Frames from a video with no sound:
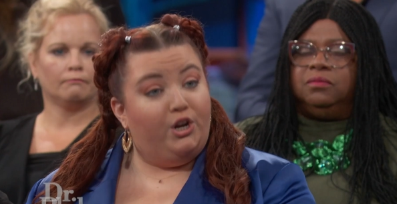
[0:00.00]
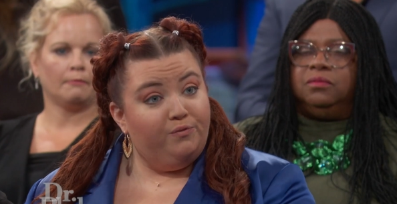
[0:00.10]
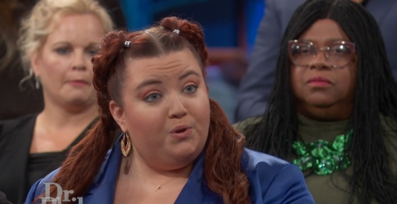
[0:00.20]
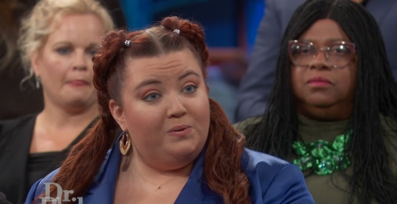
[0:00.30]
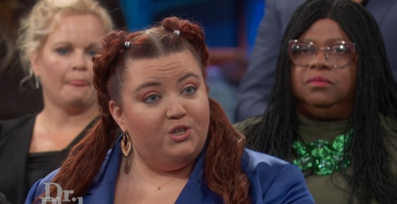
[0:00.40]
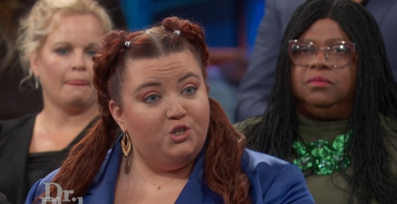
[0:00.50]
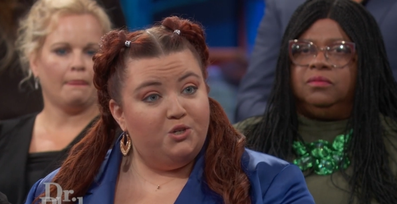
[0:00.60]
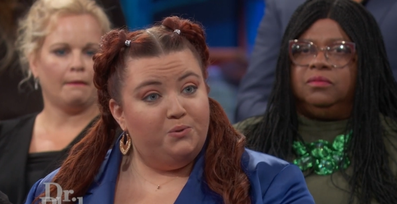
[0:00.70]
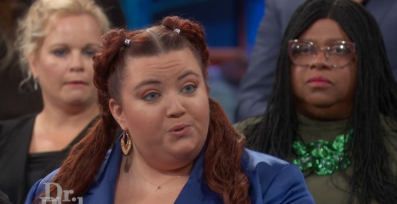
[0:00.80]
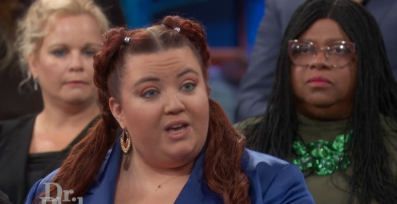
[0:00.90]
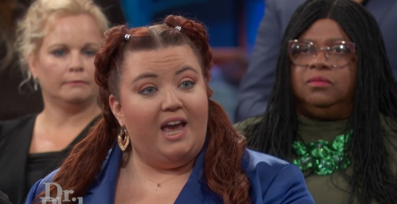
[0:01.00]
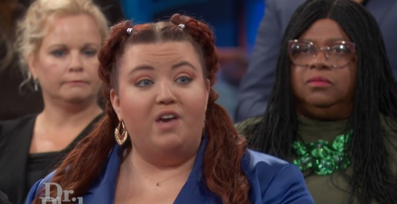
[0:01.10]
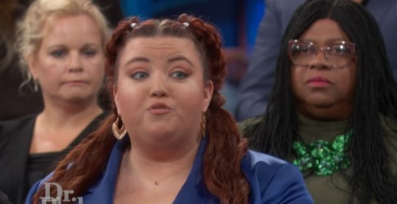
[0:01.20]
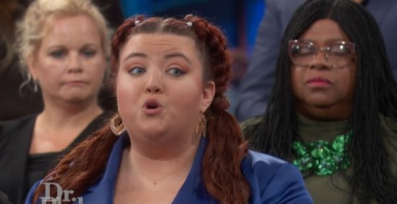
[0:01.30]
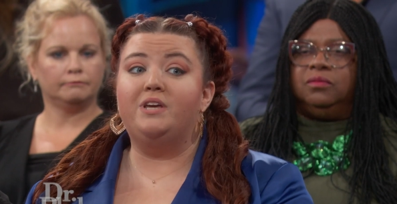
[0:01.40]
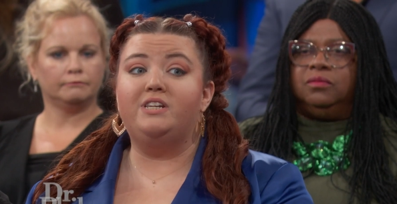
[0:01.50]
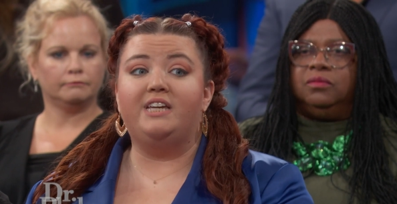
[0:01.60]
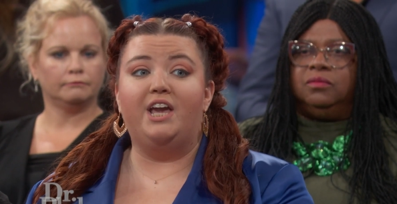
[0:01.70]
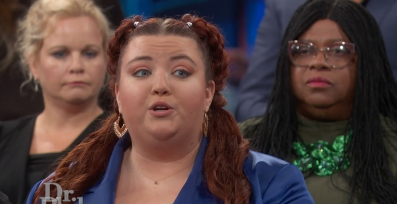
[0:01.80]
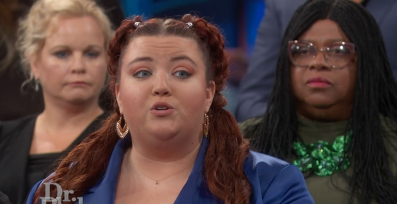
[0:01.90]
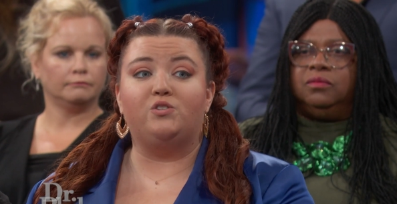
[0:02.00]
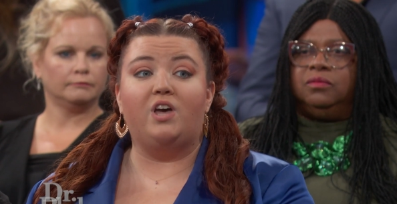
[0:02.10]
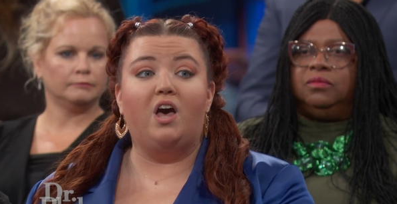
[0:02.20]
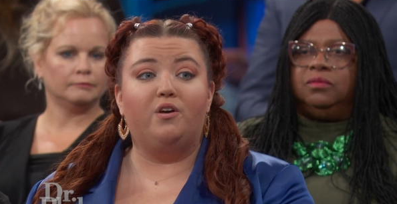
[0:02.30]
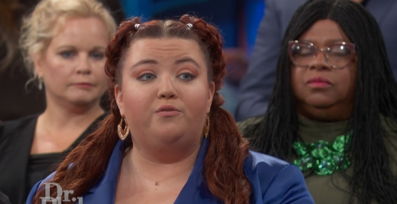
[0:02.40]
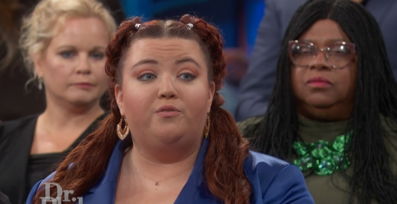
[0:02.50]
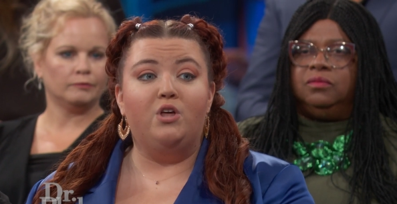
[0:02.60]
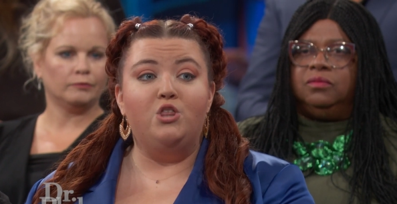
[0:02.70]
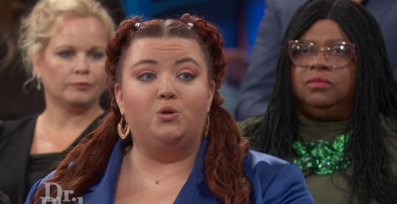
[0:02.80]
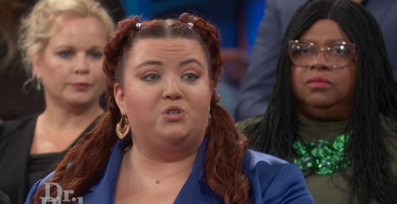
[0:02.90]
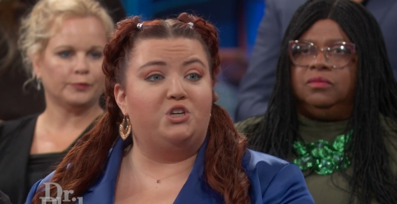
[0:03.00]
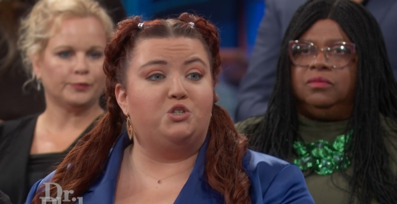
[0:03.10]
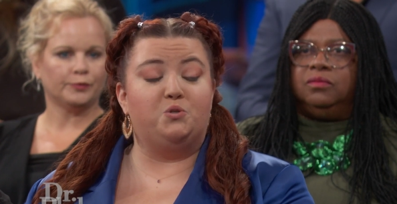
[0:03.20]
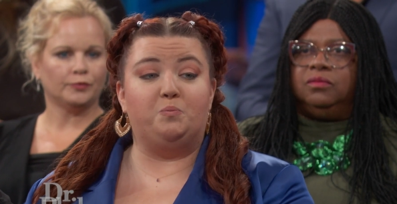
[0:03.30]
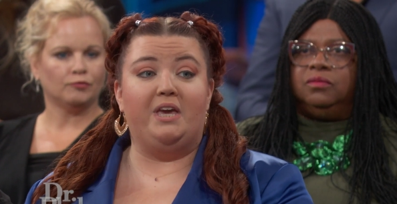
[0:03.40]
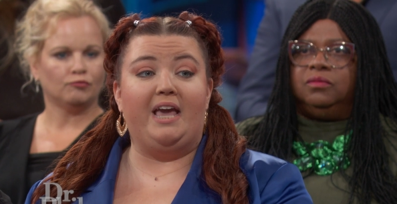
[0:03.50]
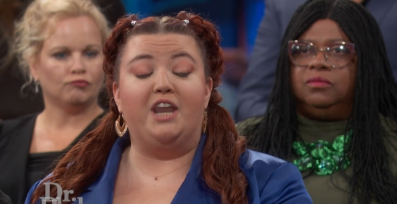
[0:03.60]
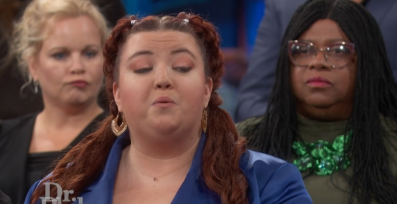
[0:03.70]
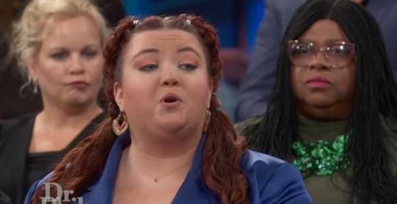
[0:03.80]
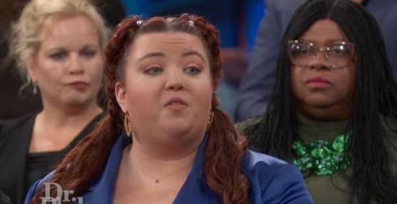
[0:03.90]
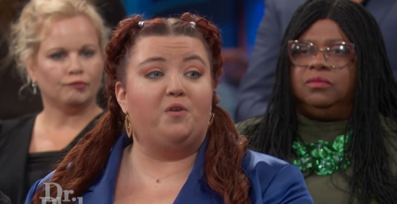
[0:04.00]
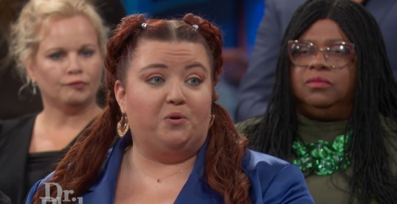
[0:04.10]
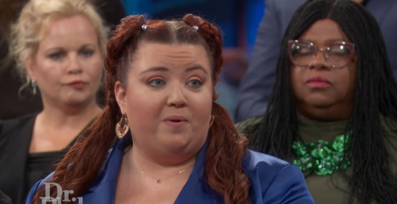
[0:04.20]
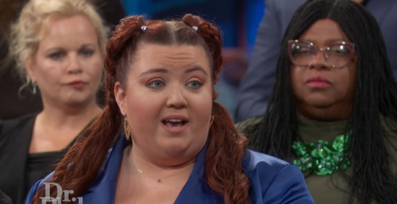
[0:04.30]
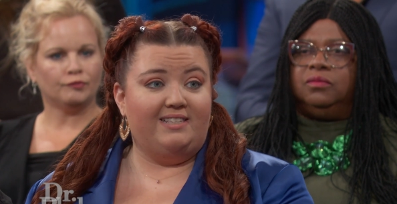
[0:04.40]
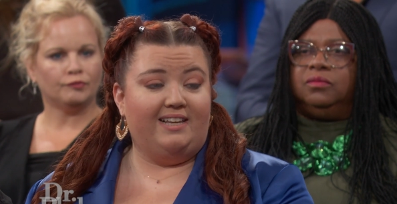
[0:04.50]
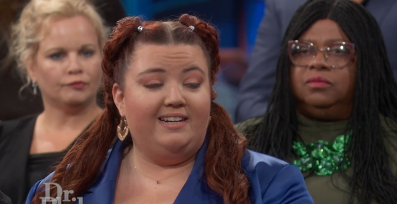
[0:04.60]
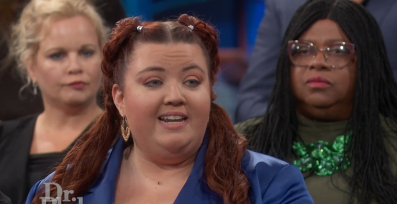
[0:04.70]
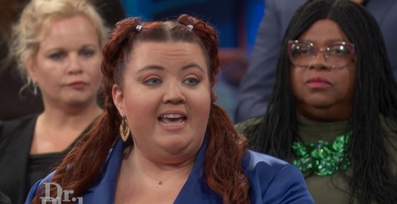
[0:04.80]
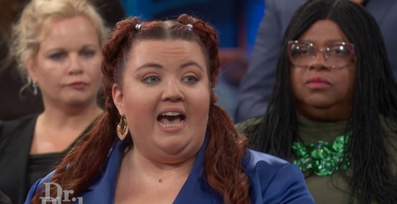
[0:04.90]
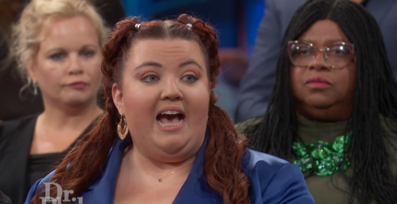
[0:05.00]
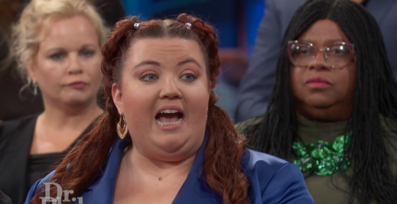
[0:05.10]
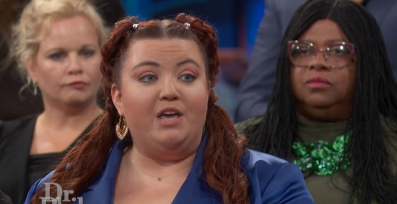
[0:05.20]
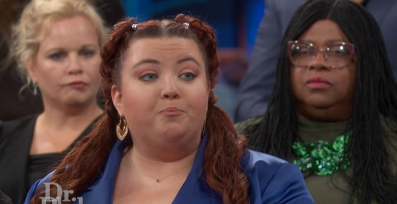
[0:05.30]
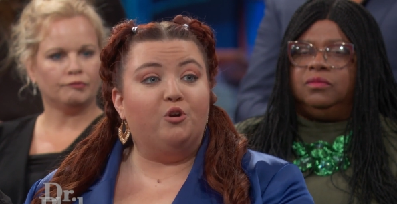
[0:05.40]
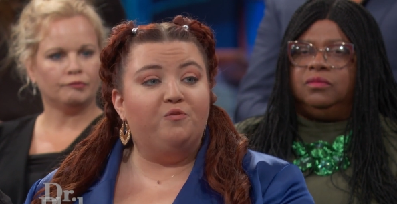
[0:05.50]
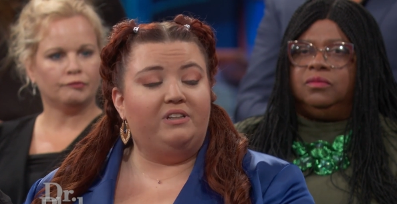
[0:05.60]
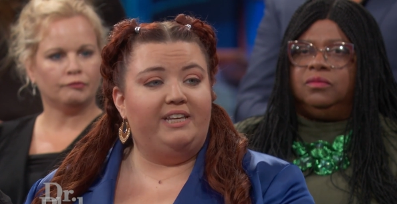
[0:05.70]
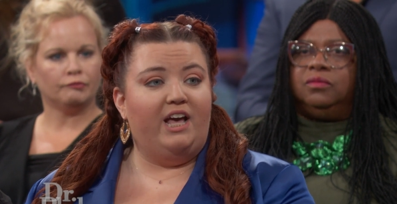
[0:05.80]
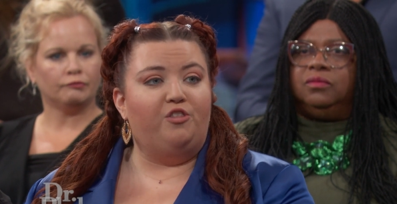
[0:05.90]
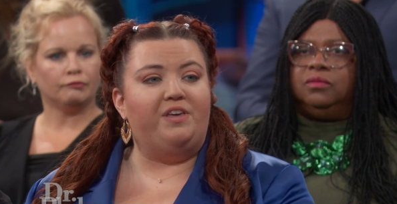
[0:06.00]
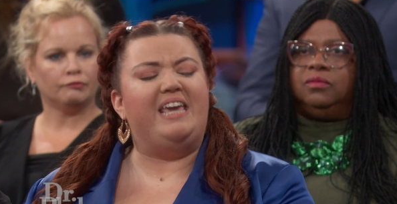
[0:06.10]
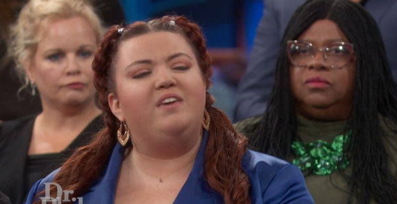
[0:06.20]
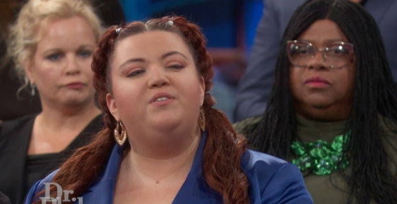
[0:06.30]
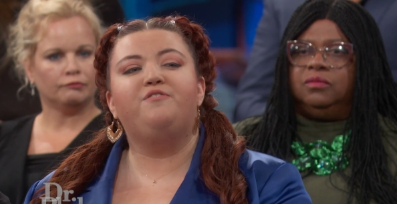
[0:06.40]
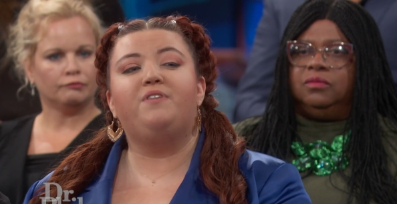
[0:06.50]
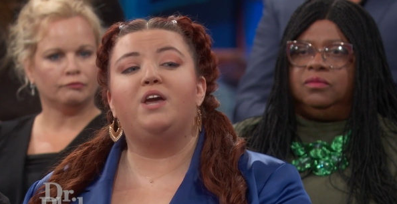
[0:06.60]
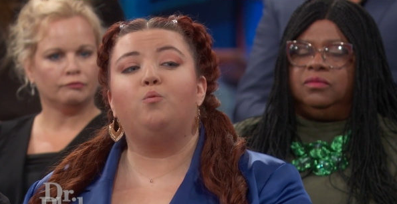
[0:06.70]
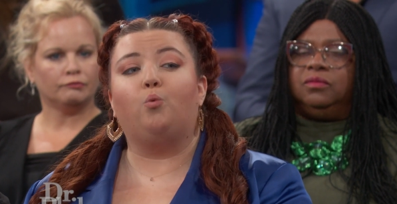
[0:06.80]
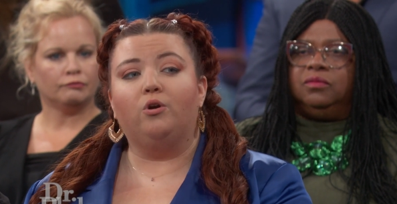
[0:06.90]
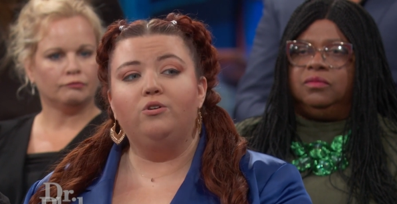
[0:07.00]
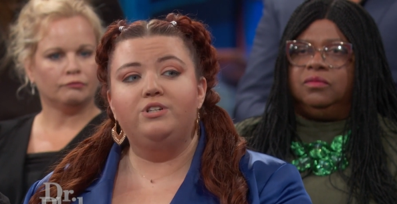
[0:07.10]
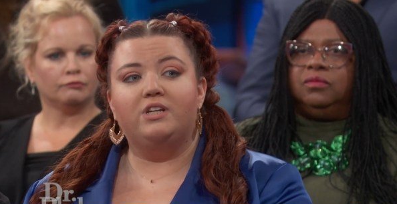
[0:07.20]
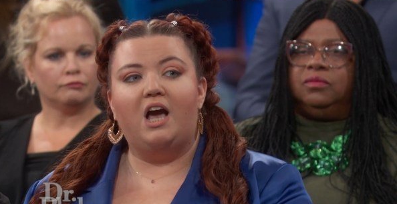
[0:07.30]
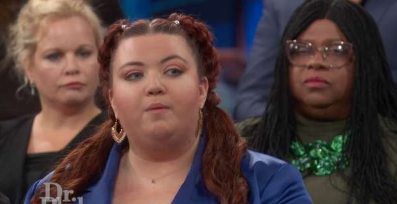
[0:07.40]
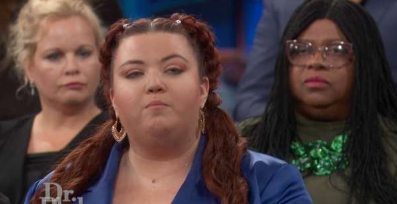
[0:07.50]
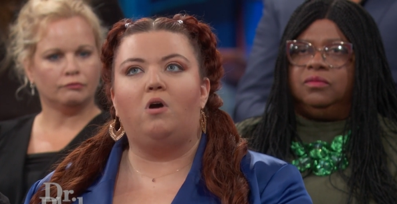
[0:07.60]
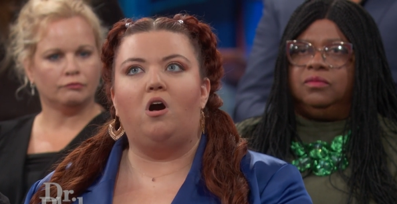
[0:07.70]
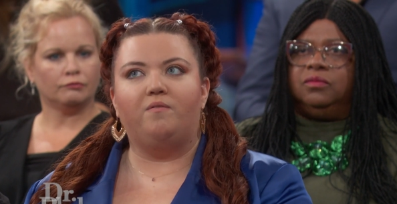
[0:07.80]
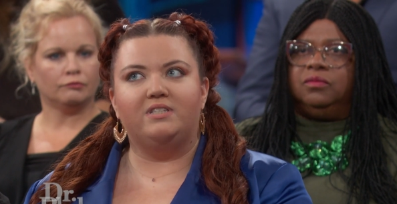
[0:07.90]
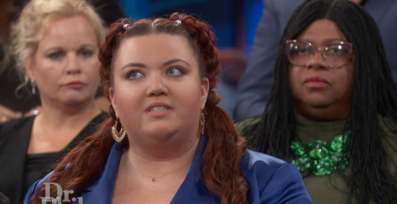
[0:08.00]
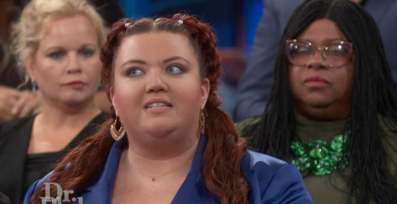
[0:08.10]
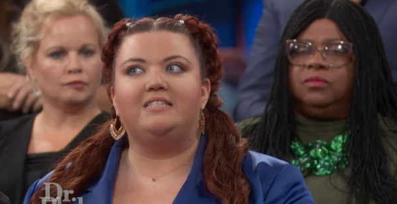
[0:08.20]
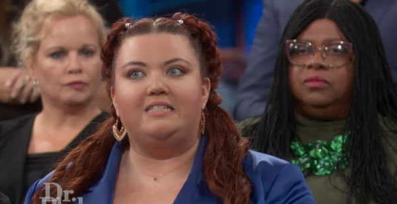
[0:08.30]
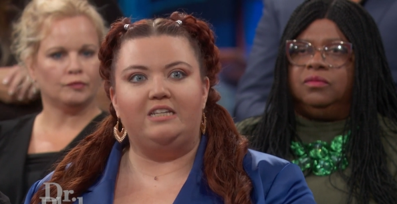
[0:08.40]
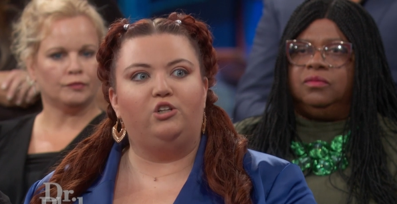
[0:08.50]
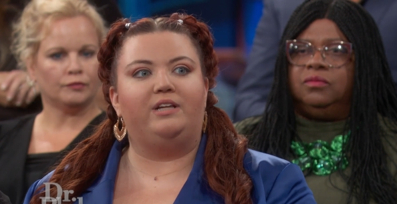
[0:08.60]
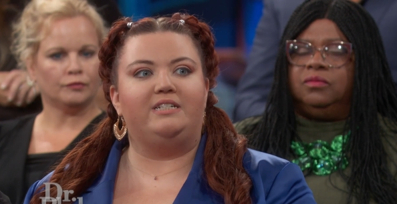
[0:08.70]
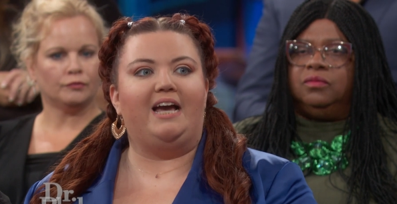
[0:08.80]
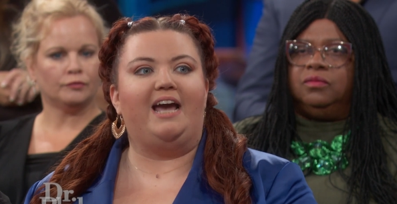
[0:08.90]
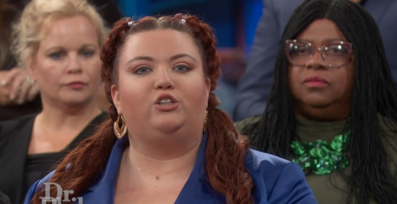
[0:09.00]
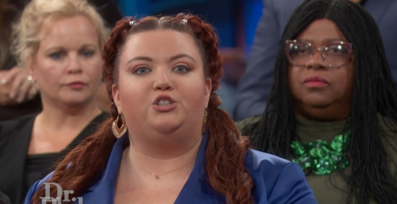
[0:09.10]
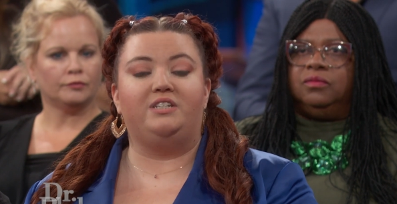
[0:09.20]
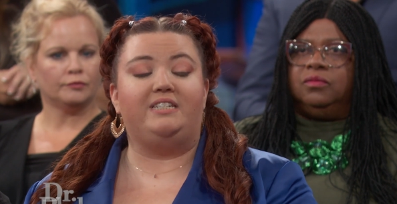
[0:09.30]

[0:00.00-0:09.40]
Speaker 1: of those issues. I have no indicators of those issues being anywhere on the horizon. I am perfectly healthy. Even if I weren't, I'm obviously still entitled to